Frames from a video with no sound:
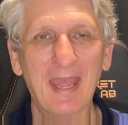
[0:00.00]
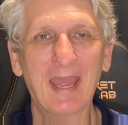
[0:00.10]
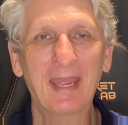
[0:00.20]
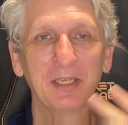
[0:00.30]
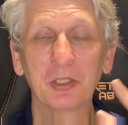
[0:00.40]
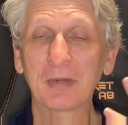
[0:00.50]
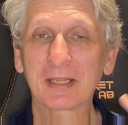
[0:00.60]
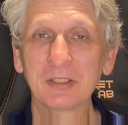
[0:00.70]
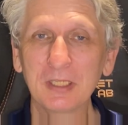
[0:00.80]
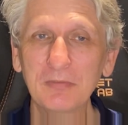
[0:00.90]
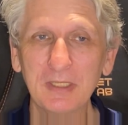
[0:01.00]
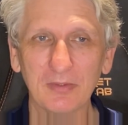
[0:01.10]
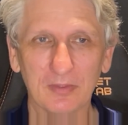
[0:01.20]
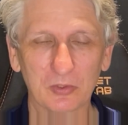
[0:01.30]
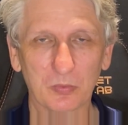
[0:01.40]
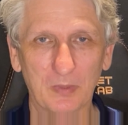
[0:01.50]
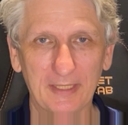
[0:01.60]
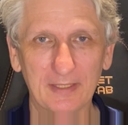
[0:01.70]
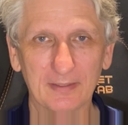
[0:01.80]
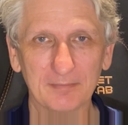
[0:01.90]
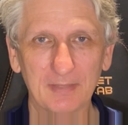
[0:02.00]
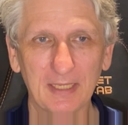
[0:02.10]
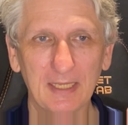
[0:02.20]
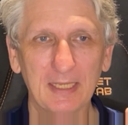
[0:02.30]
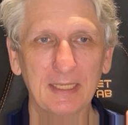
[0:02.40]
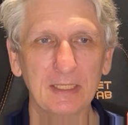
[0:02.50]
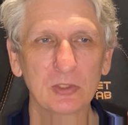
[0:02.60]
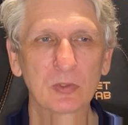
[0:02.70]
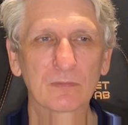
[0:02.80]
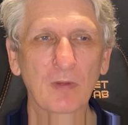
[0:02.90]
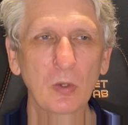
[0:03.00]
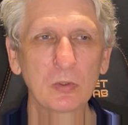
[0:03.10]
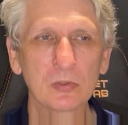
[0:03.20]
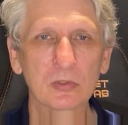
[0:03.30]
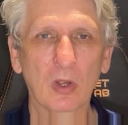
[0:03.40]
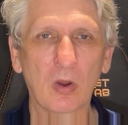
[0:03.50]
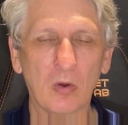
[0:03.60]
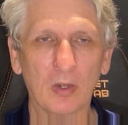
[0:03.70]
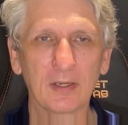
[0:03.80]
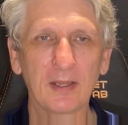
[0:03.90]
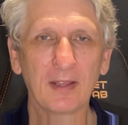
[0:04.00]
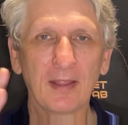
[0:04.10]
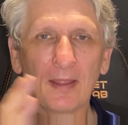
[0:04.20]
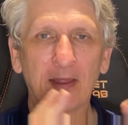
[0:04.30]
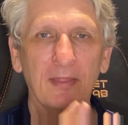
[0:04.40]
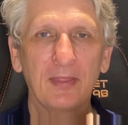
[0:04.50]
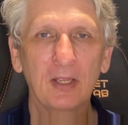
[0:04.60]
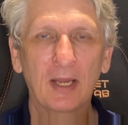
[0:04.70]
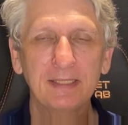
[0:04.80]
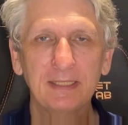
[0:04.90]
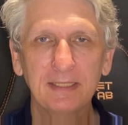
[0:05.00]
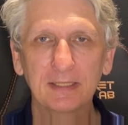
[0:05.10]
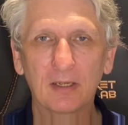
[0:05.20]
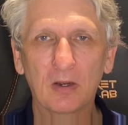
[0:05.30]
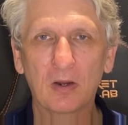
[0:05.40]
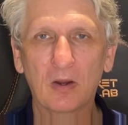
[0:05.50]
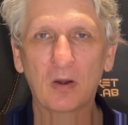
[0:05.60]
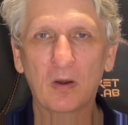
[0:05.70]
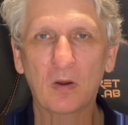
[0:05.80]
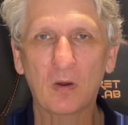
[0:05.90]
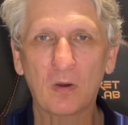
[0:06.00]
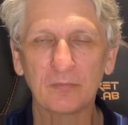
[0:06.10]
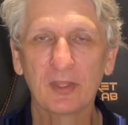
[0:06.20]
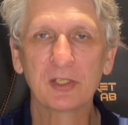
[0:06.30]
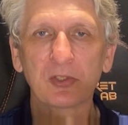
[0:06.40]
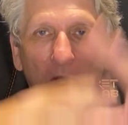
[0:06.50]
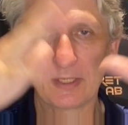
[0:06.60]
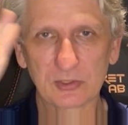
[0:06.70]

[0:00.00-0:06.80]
and your activity this week is focused on the idea of the design